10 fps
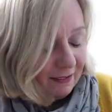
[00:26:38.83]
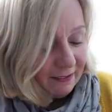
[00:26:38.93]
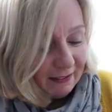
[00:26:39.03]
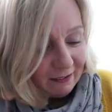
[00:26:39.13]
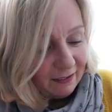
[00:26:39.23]

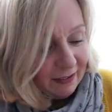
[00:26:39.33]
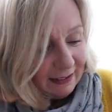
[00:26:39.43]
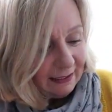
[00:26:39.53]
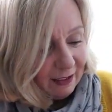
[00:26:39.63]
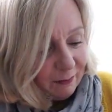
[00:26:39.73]
So that's going to
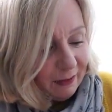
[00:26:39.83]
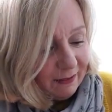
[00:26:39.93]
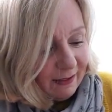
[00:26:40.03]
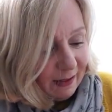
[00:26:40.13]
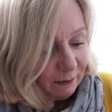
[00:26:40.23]
need a little bit of
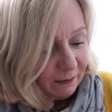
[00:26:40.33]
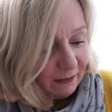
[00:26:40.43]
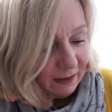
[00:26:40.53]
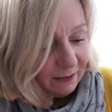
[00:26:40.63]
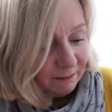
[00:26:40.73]

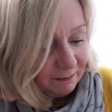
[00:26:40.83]
TLC.